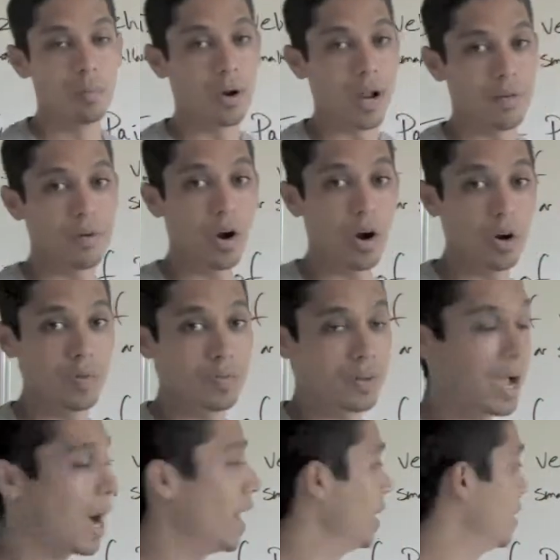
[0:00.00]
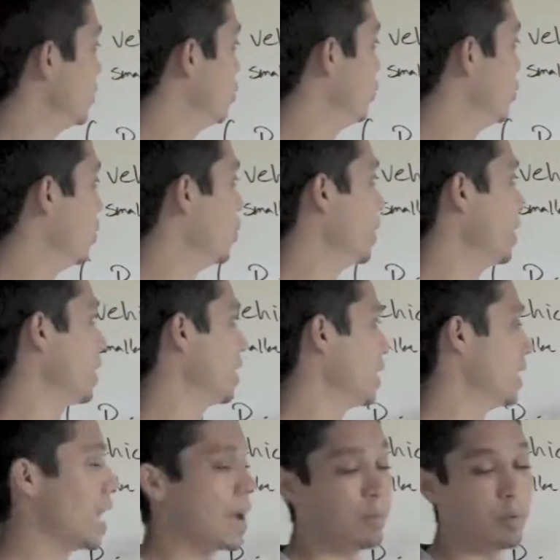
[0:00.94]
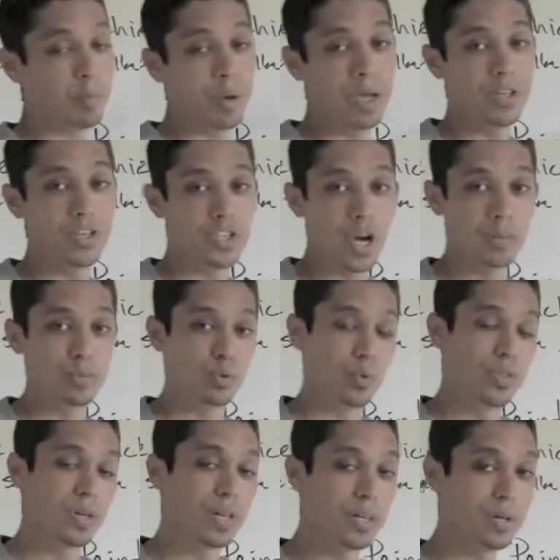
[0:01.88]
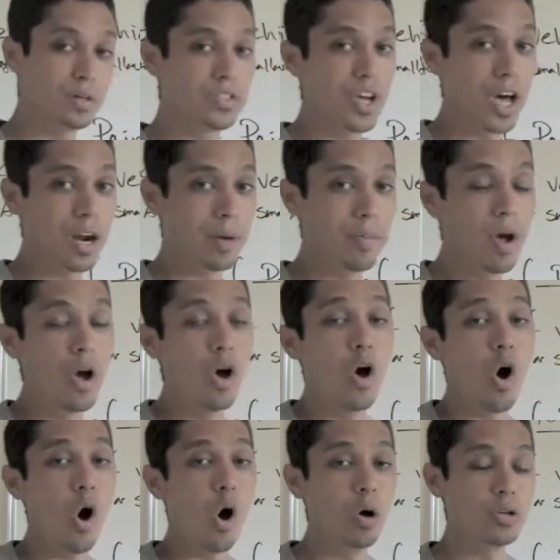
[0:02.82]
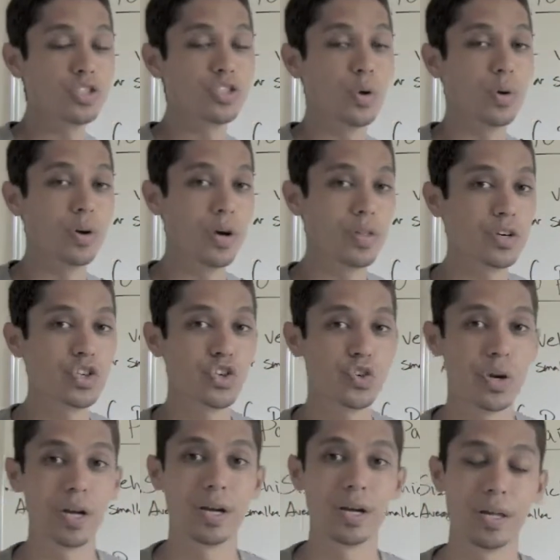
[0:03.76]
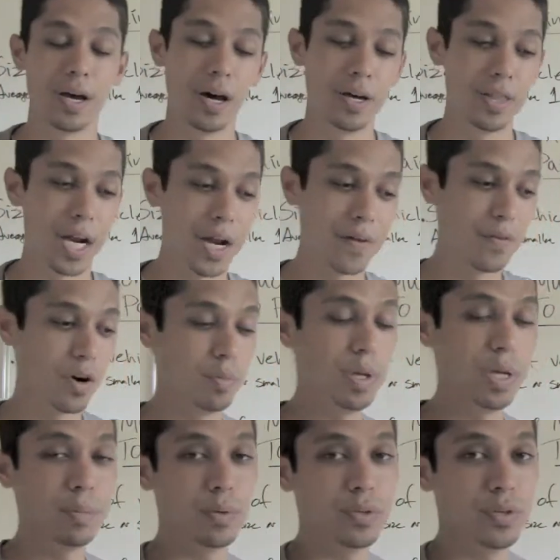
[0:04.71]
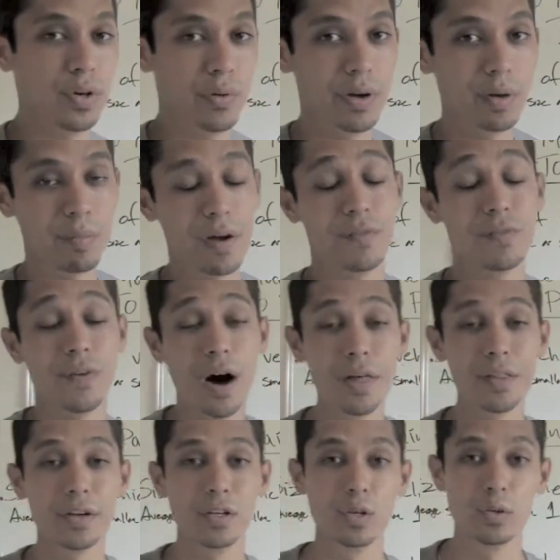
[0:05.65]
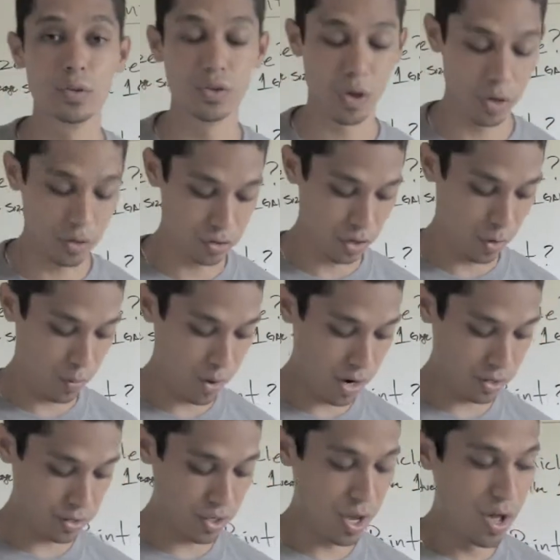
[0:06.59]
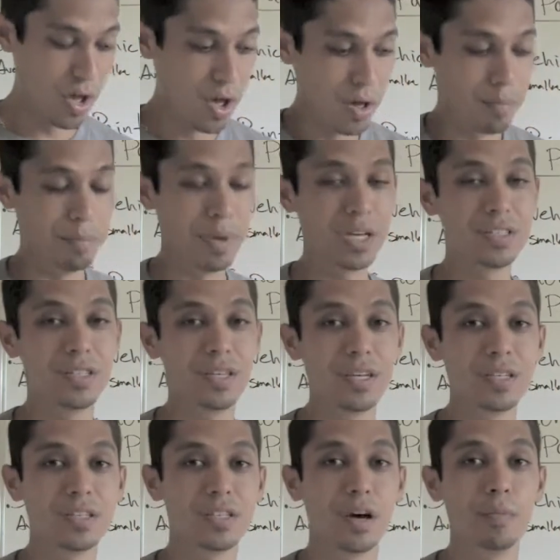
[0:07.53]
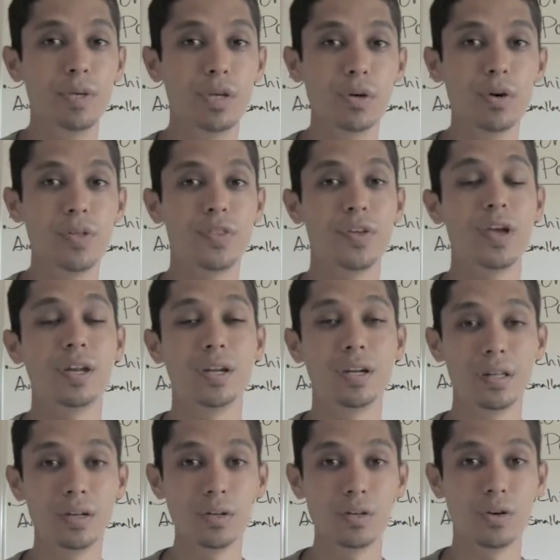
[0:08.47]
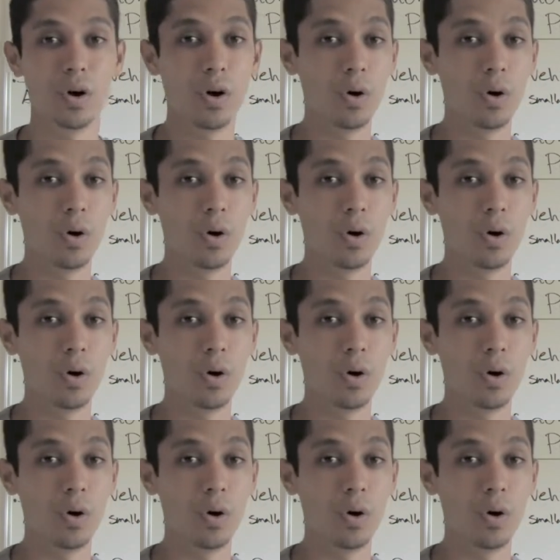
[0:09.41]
But I've heard of guys doing enamel paint jobs with clears on them. Also, another trick that I've heard people doing, my father used also, was mixing some urethane clear